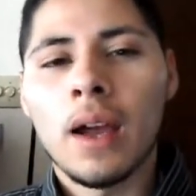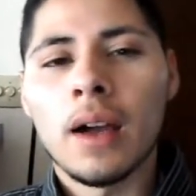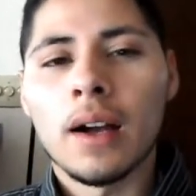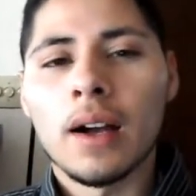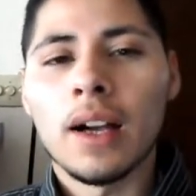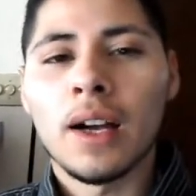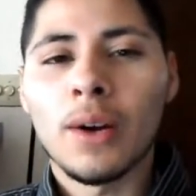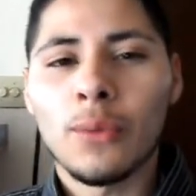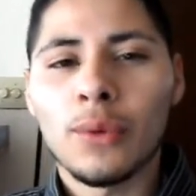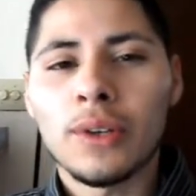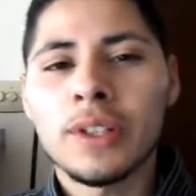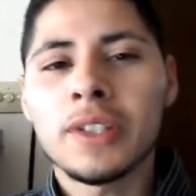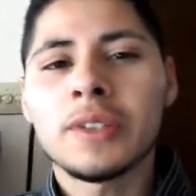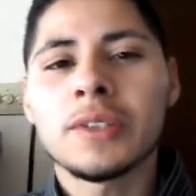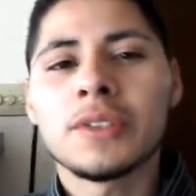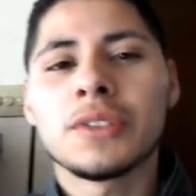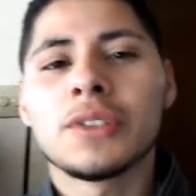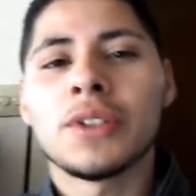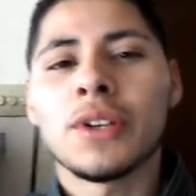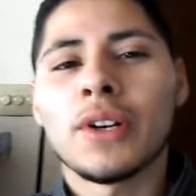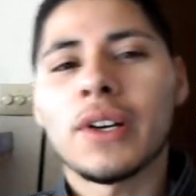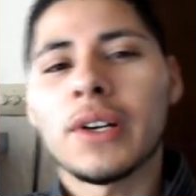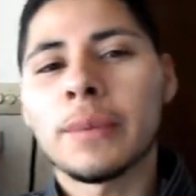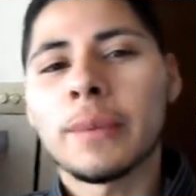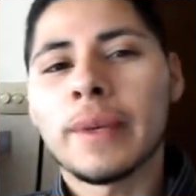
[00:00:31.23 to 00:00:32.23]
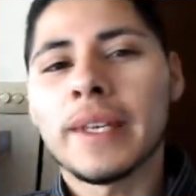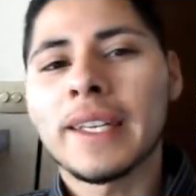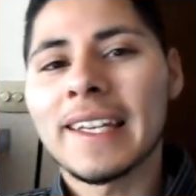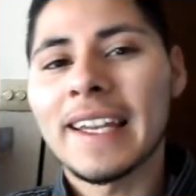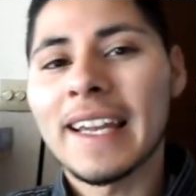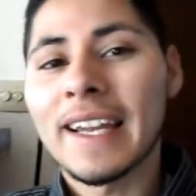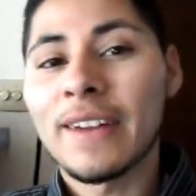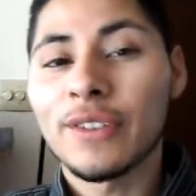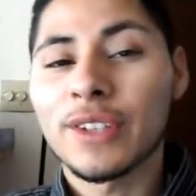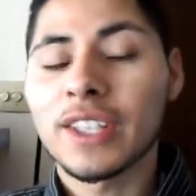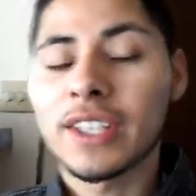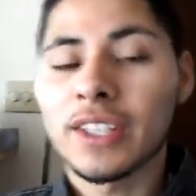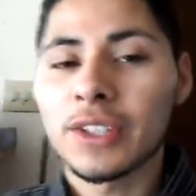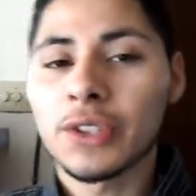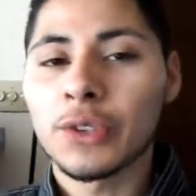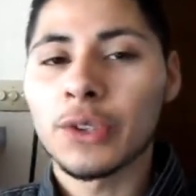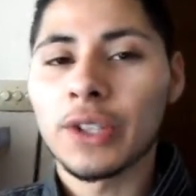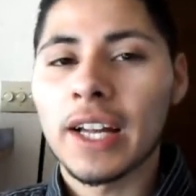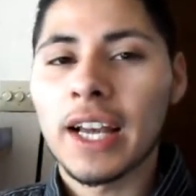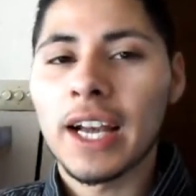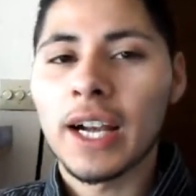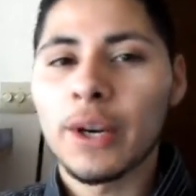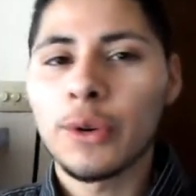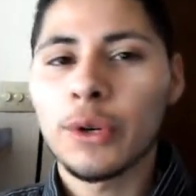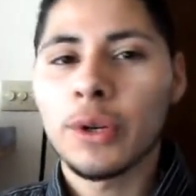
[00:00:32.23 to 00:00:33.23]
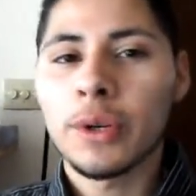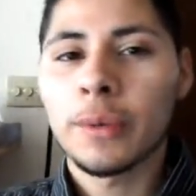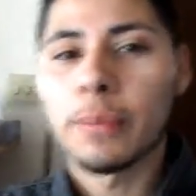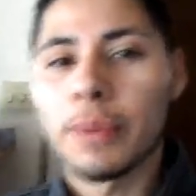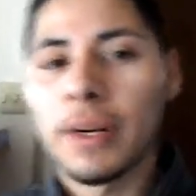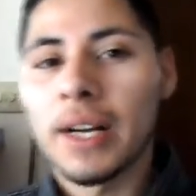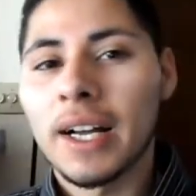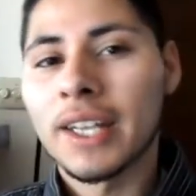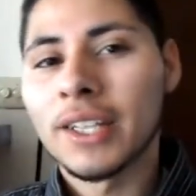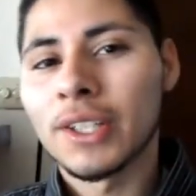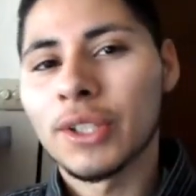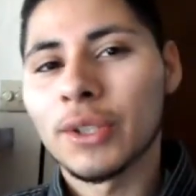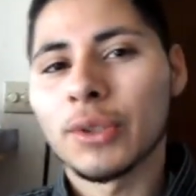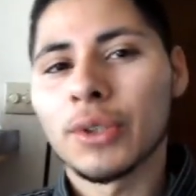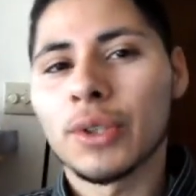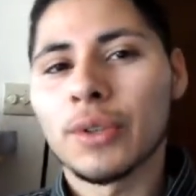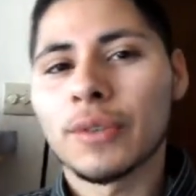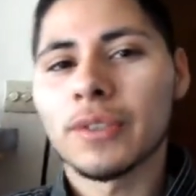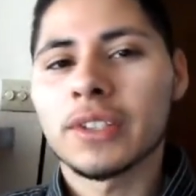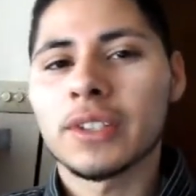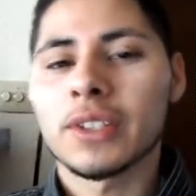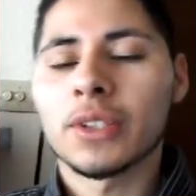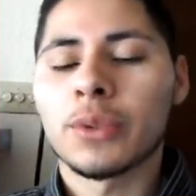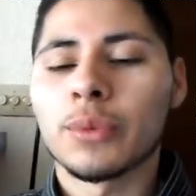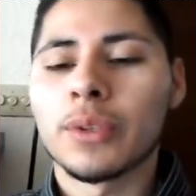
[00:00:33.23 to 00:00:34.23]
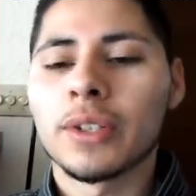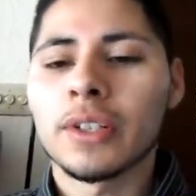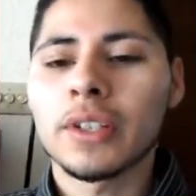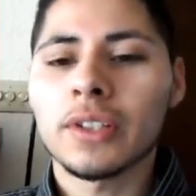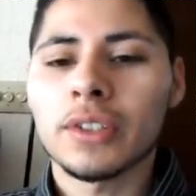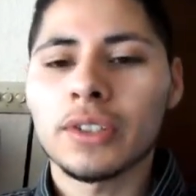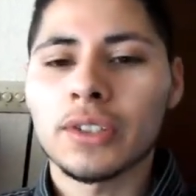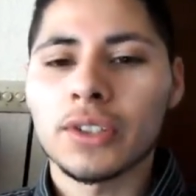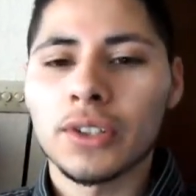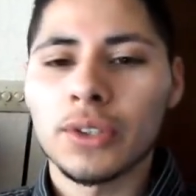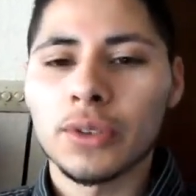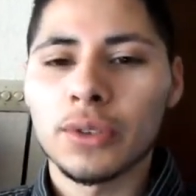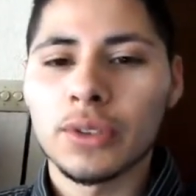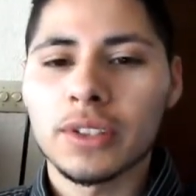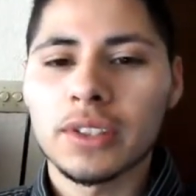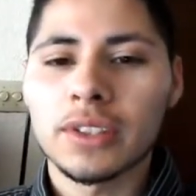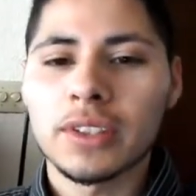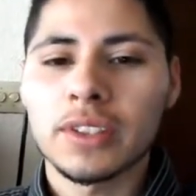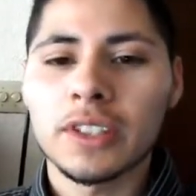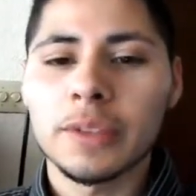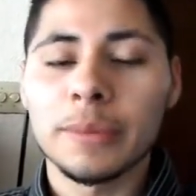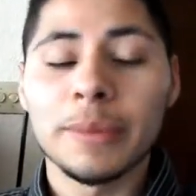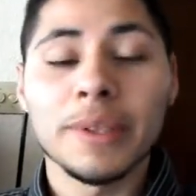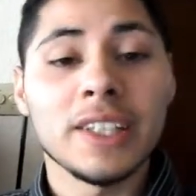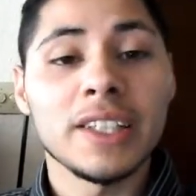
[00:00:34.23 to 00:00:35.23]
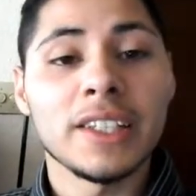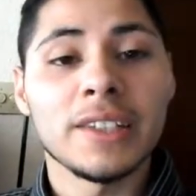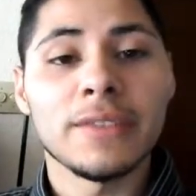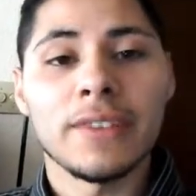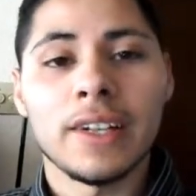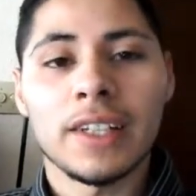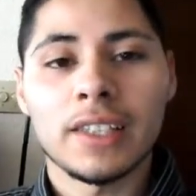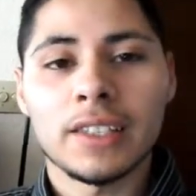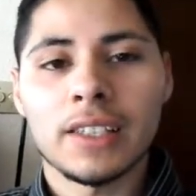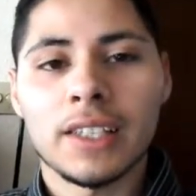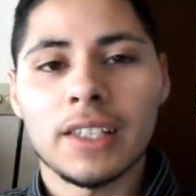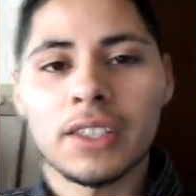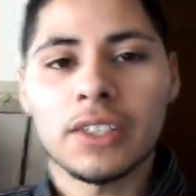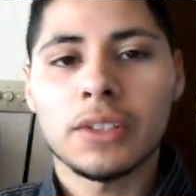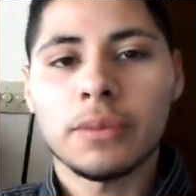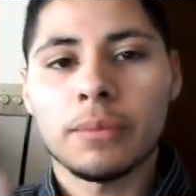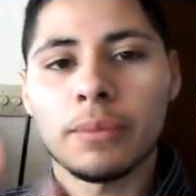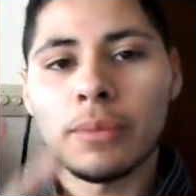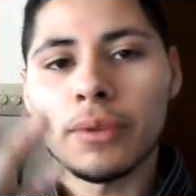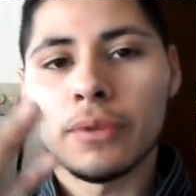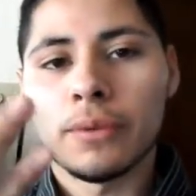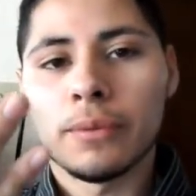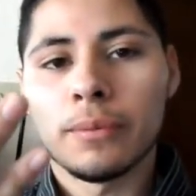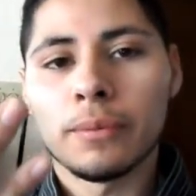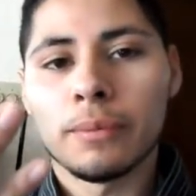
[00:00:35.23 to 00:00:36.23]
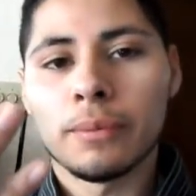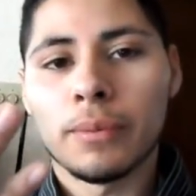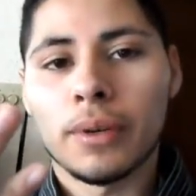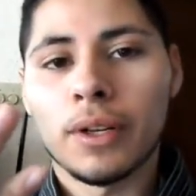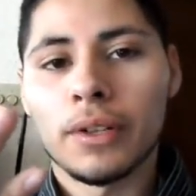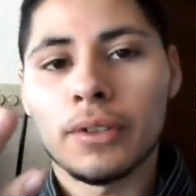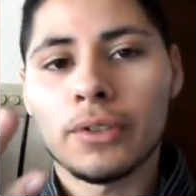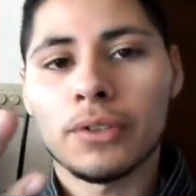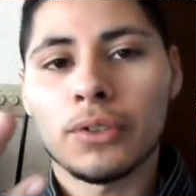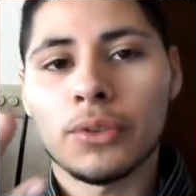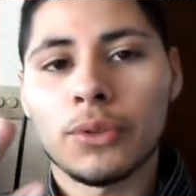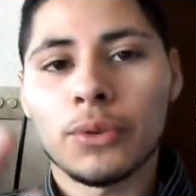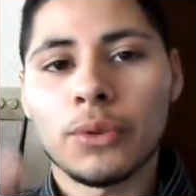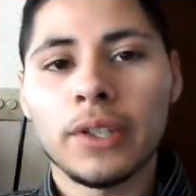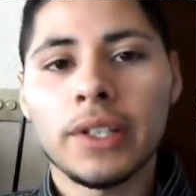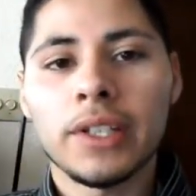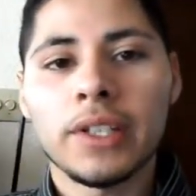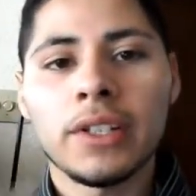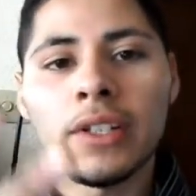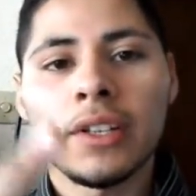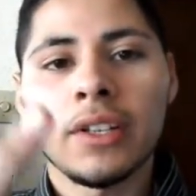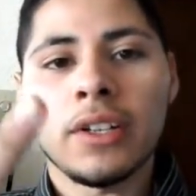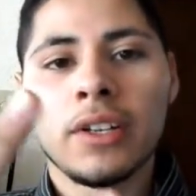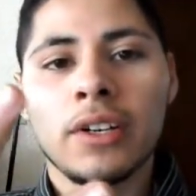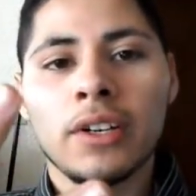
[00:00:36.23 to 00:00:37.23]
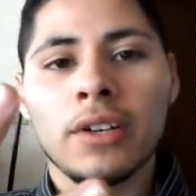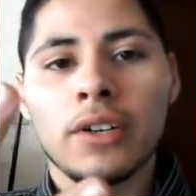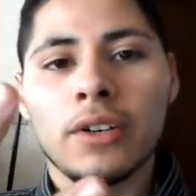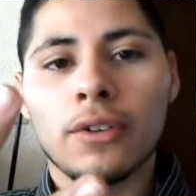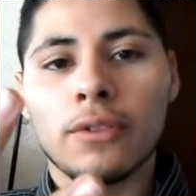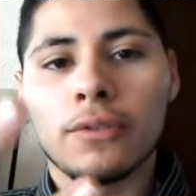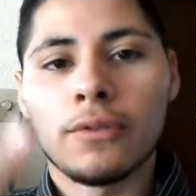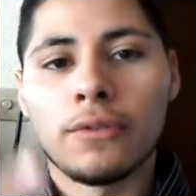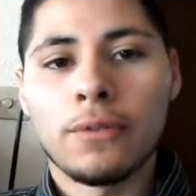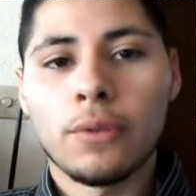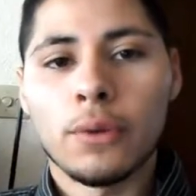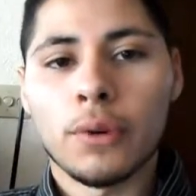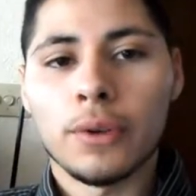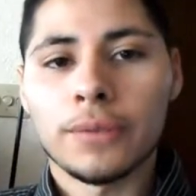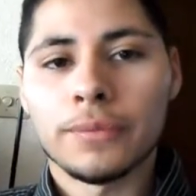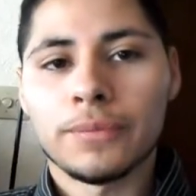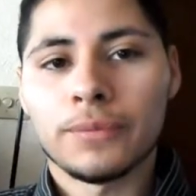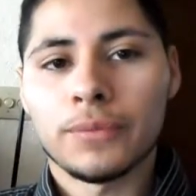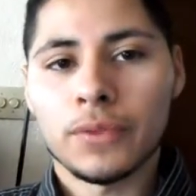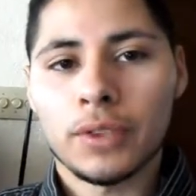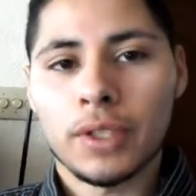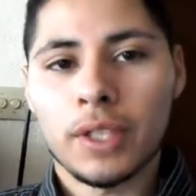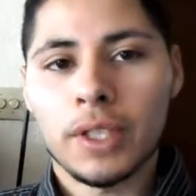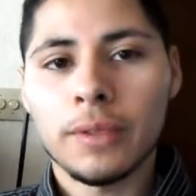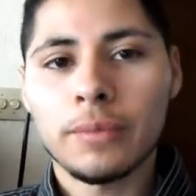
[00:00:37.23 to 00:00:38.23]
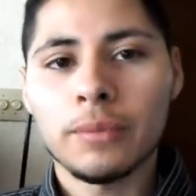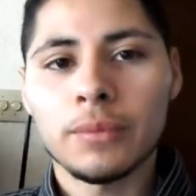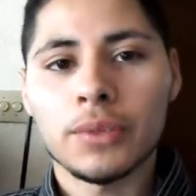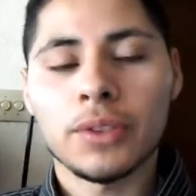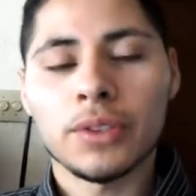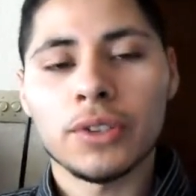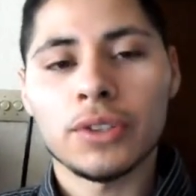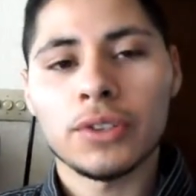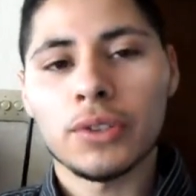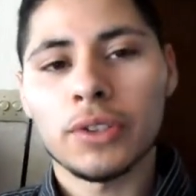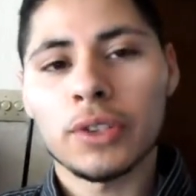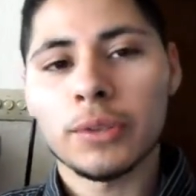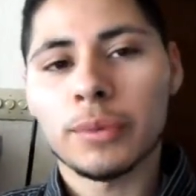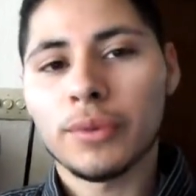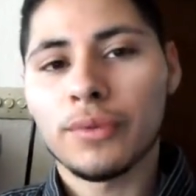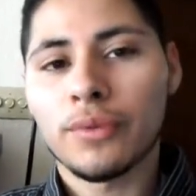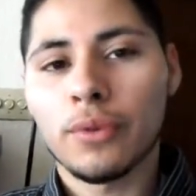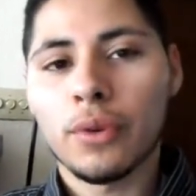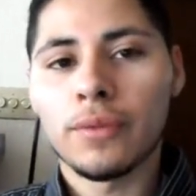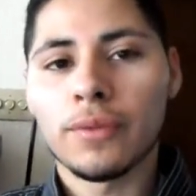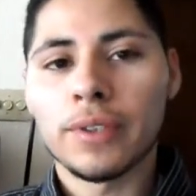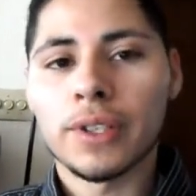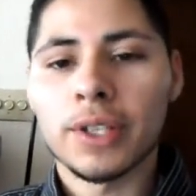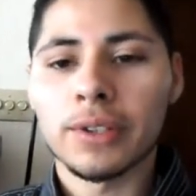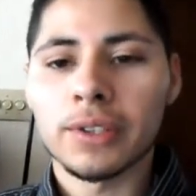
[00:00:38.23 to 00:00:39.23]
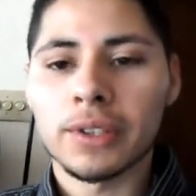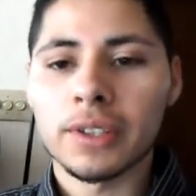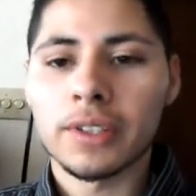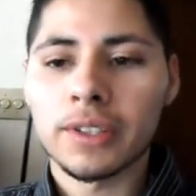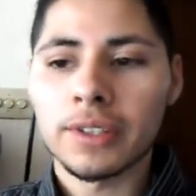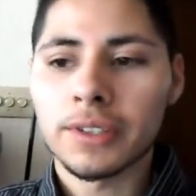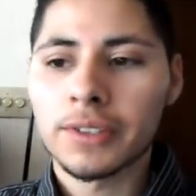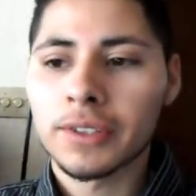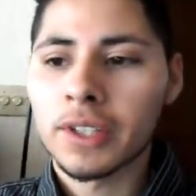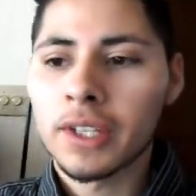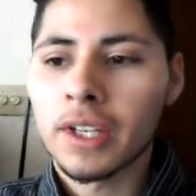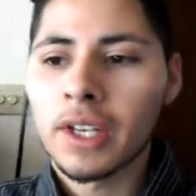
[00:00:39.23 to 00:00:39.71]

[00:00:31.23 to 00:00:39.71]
I wanted to try and make everything under an hour, but I don't know if it's going to work, so this is going to be the advanced section for part 3 of 4, okay? So there's only going to be 4 videos of this.